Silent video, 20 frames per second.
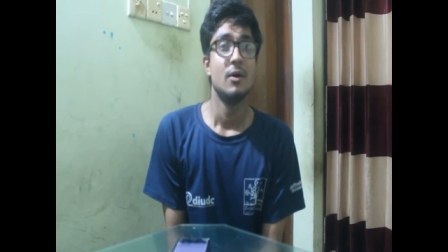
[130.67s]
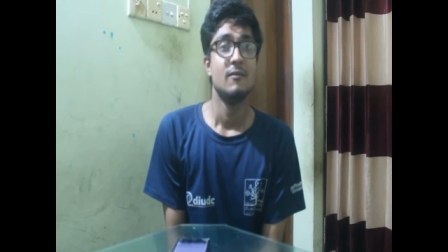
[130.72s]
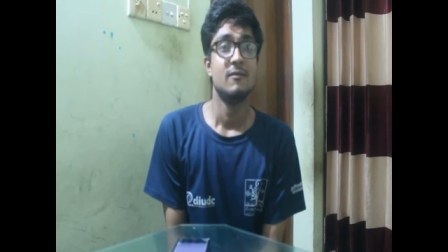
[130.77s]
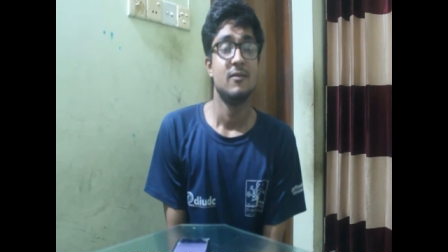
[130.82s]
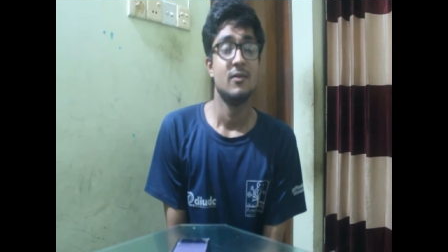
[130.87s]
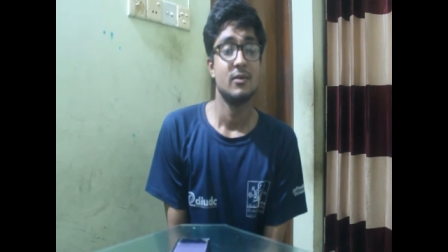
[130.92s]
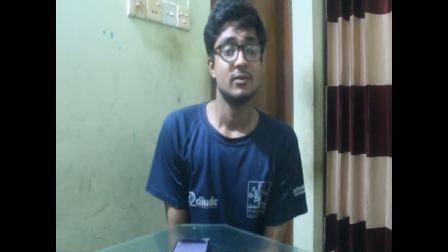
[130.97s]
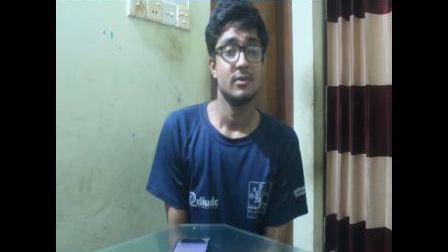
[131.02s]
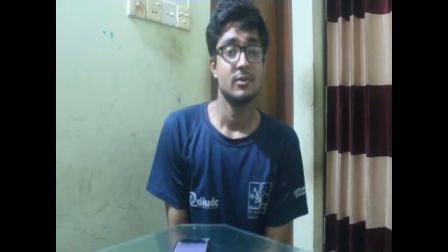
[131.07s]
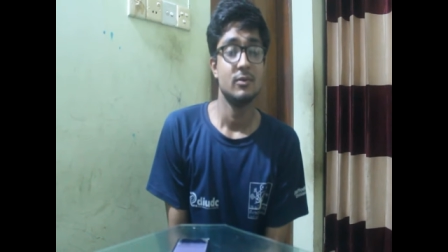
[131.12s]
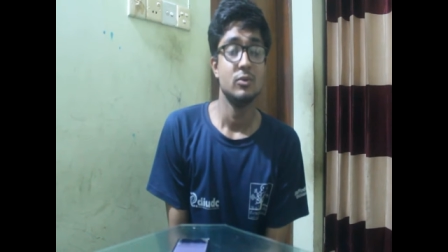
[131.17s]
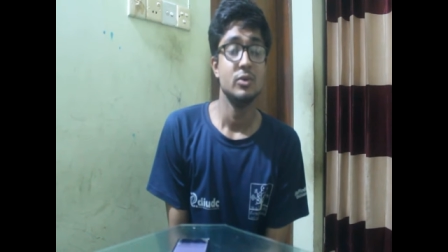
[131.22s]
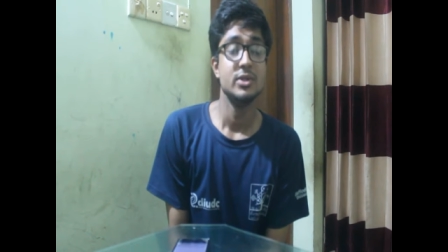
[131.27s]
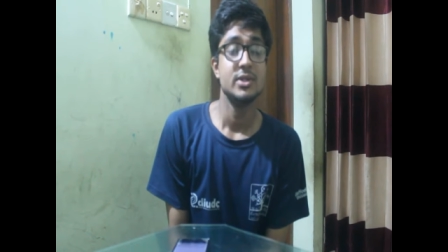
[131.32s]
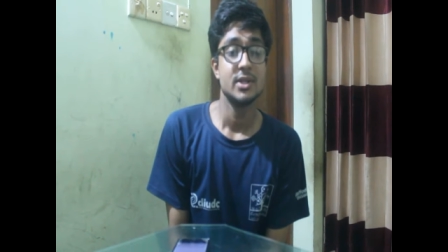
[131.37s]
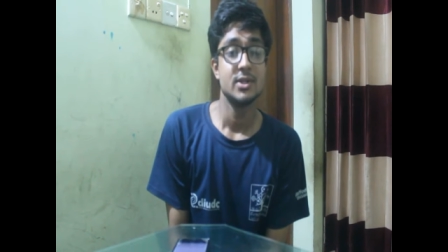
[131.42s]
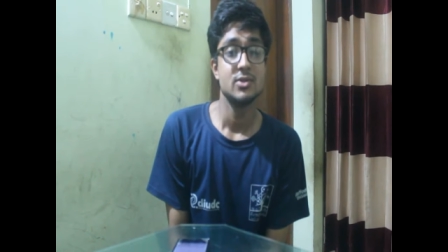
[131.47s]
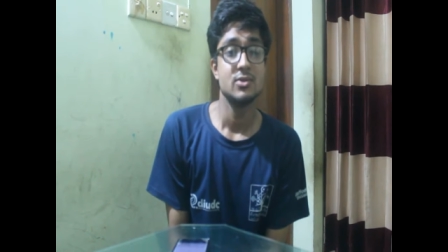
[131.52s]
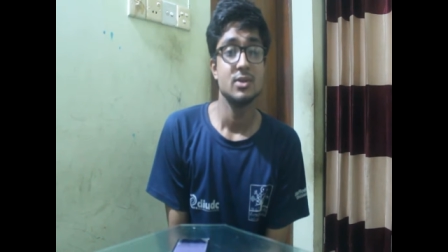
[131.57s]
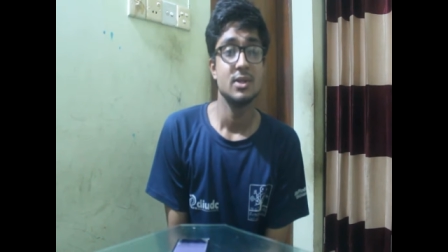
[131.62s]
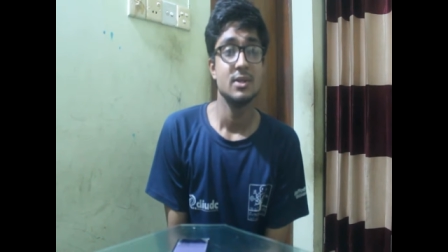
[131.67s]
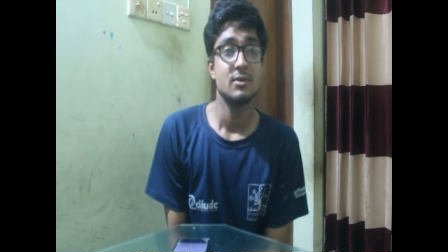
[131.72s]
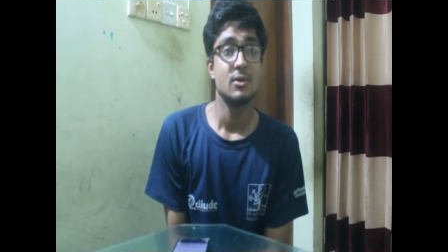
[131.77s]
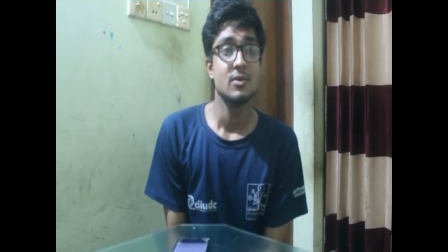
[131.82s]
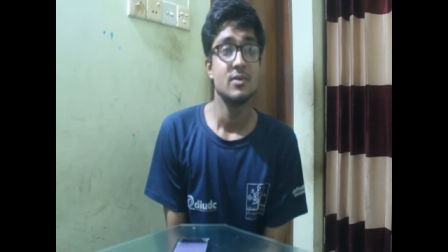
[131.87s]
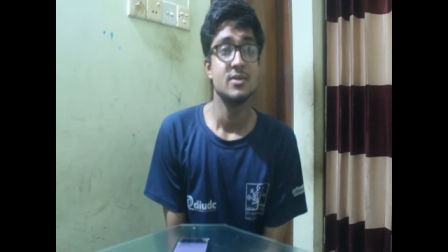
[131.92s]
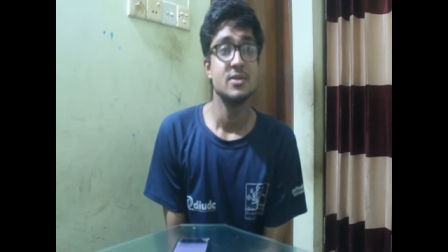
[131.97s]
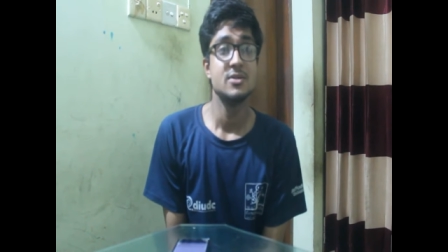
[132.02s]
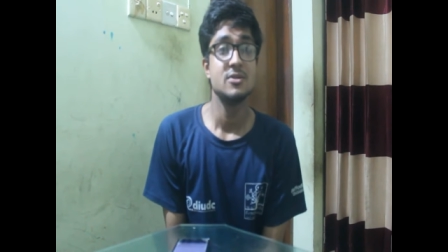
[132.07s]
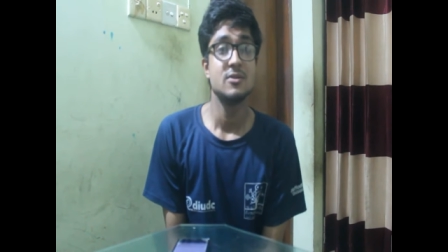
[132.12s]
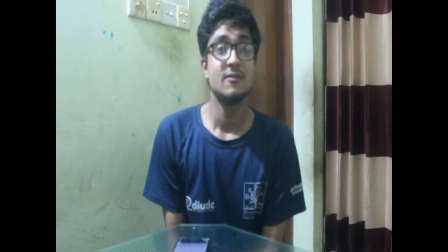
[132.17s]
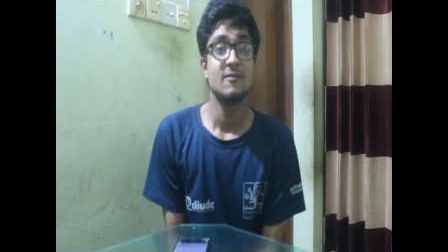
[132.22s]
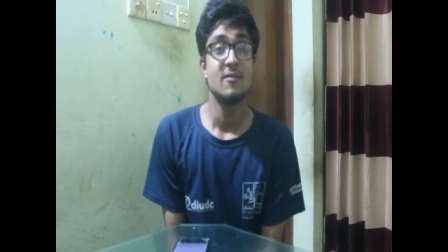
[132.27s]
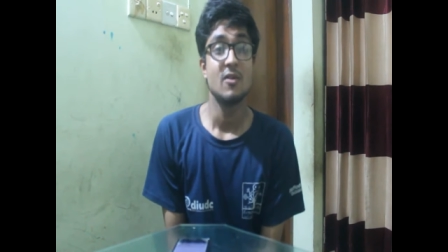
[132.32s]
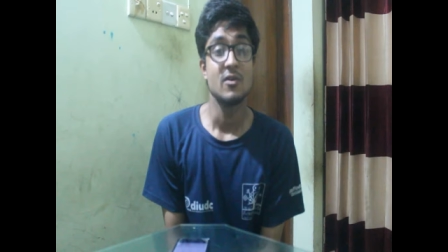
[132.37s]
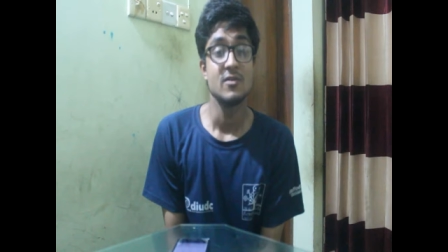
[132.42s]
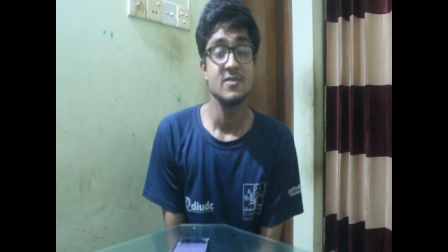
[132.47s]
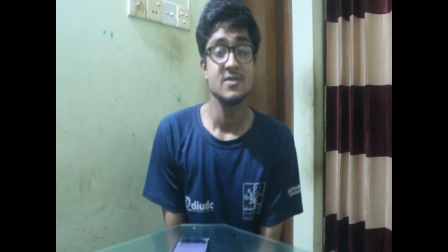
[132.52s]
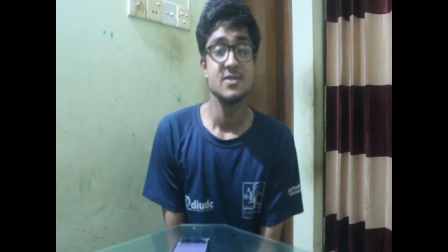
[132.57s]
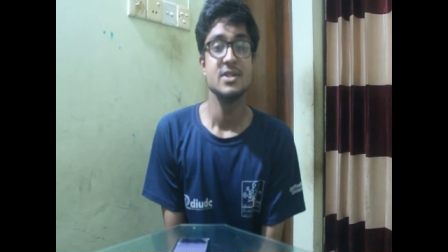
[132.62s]
for which actually consists of
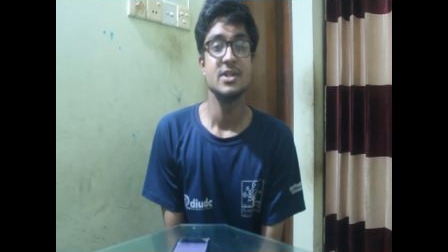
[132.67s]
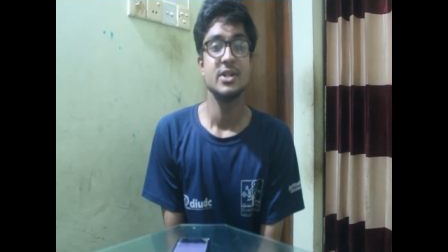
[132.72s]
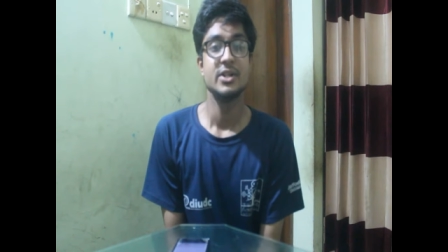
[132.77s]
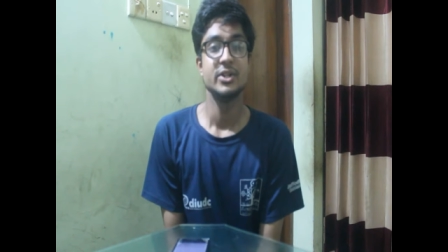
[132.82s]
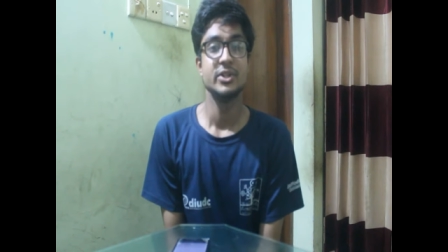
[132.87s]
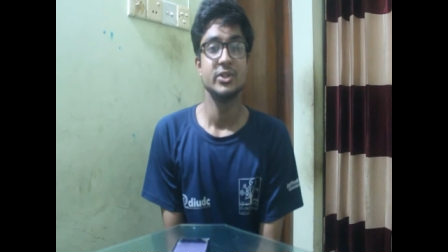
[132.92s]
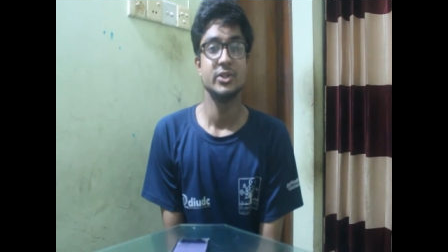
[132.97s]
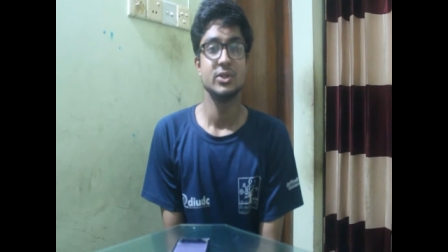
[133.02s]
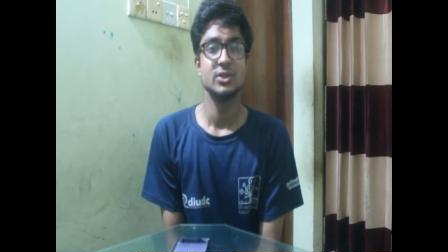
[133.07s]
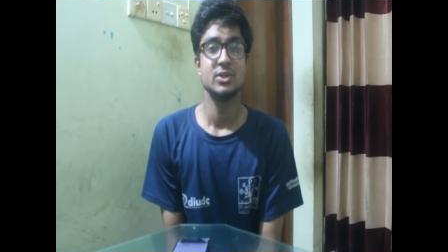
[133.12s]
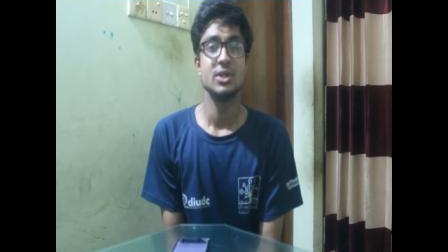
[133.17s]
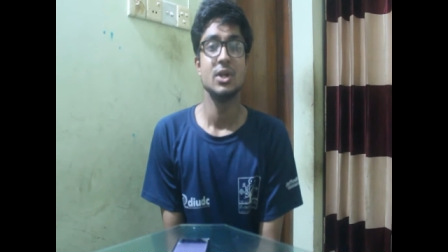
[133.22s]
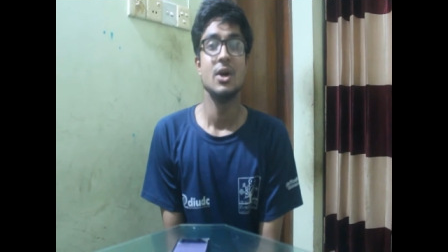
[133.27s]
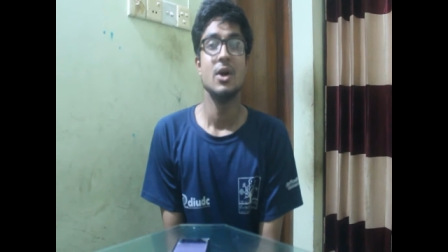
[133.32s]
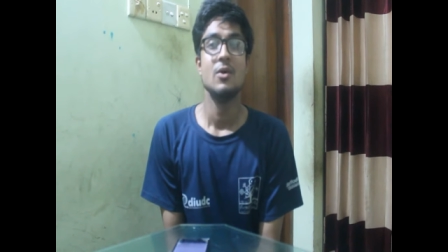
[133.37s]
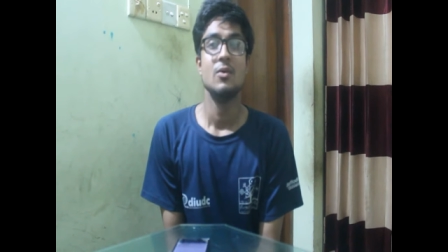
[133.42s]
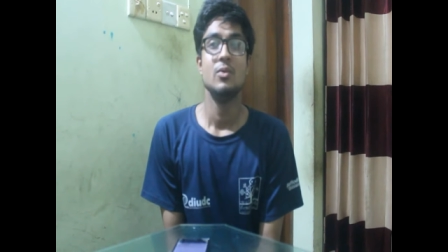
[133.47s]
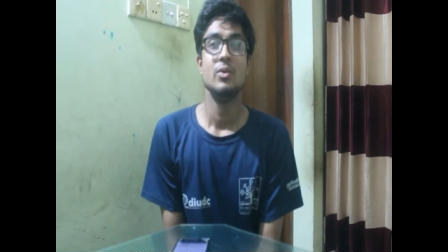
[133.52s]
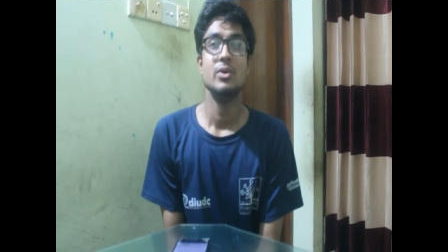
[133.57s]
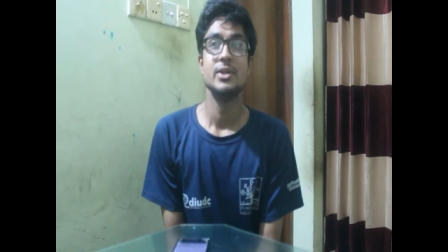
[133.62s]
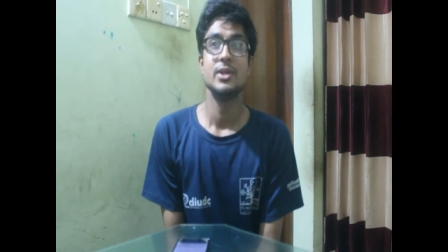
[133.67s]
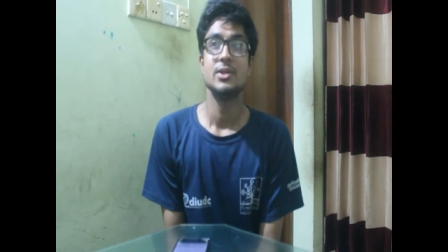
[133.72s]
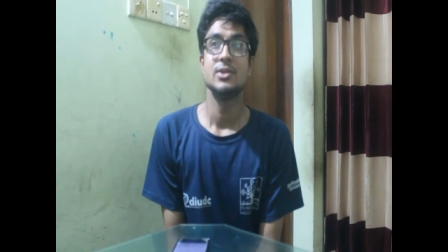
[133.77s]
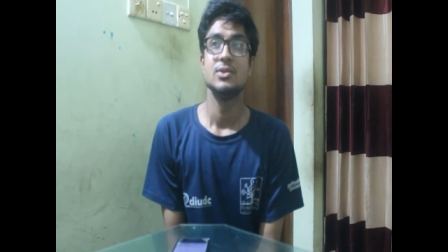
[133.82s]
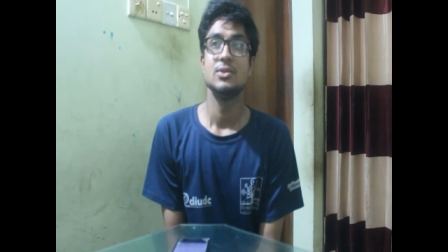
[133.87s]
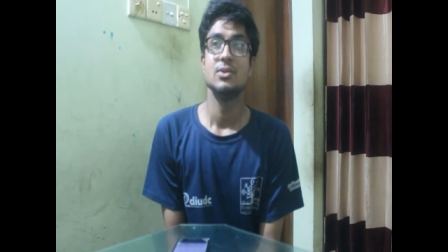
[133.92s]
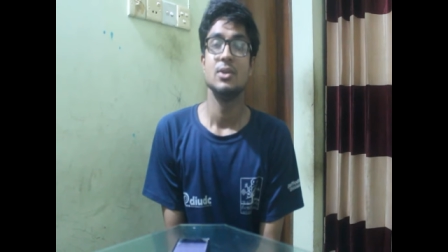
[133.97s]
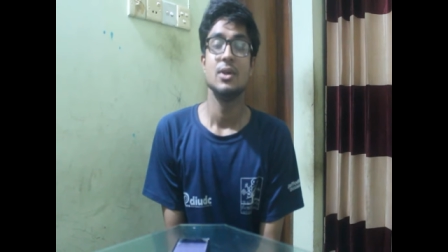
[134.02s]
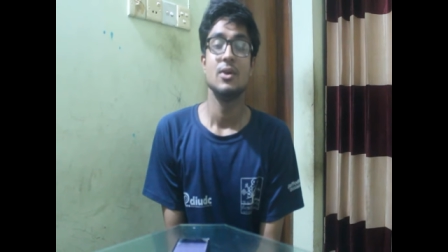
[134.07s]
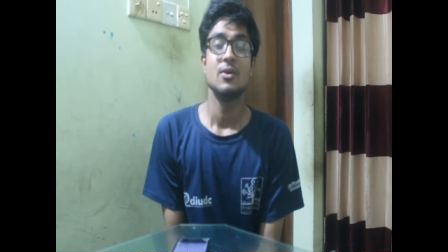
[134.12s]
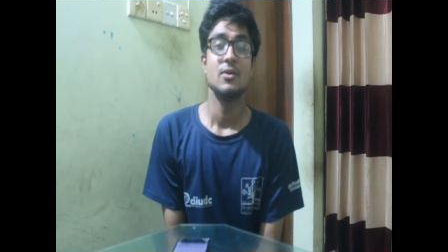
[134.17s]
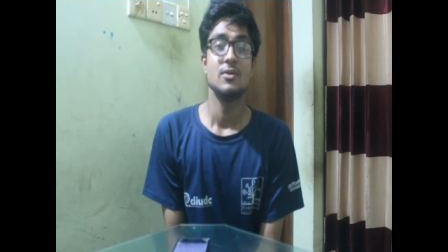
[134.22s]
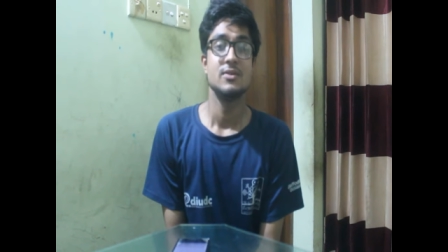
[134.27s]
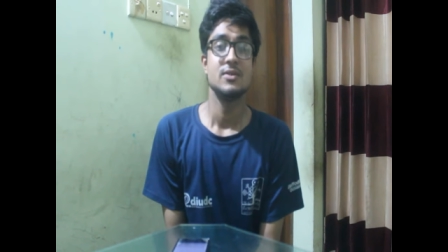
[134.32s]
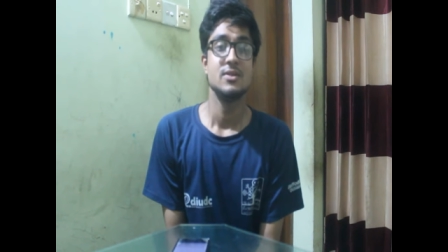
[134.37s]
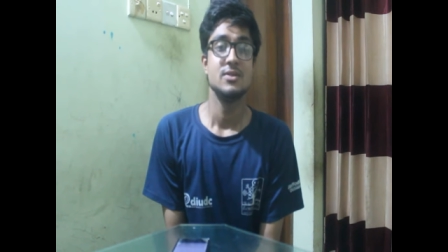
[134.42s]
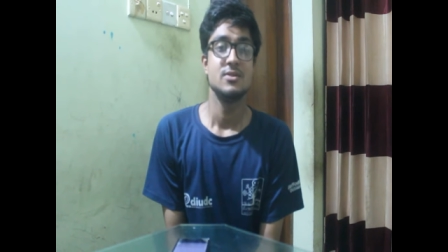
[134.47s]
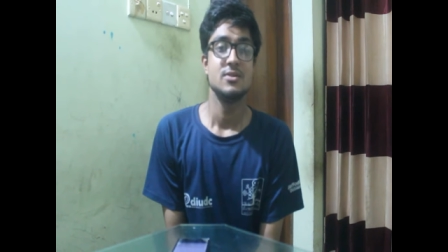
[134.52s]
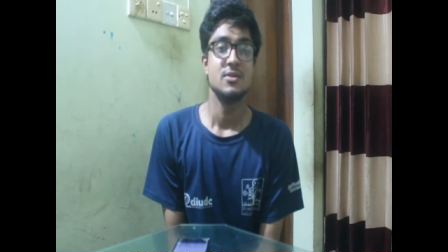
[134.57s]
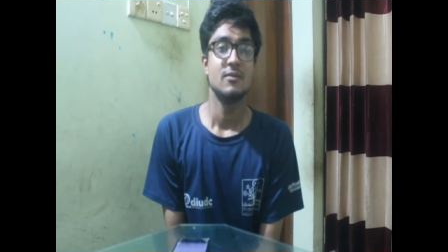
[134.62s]
consideration, which actually
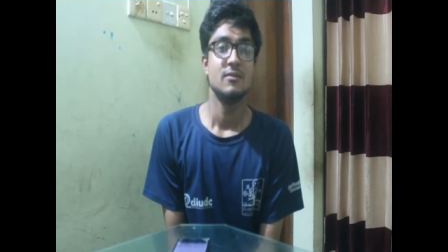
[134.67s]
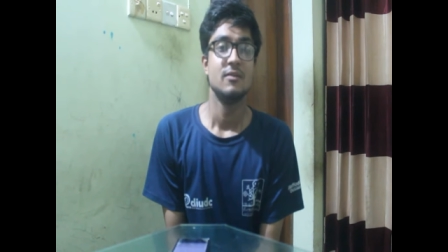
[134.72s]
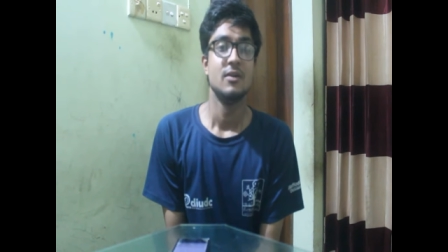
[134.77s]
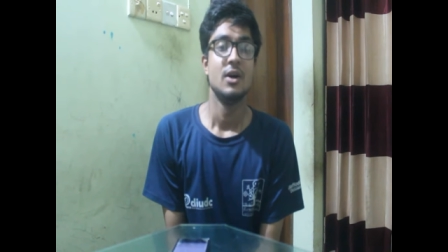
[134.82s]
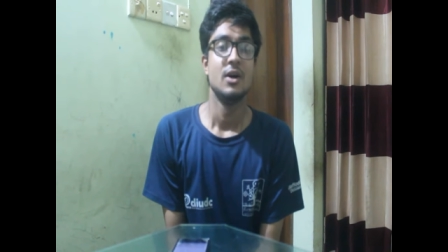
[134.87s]
consists of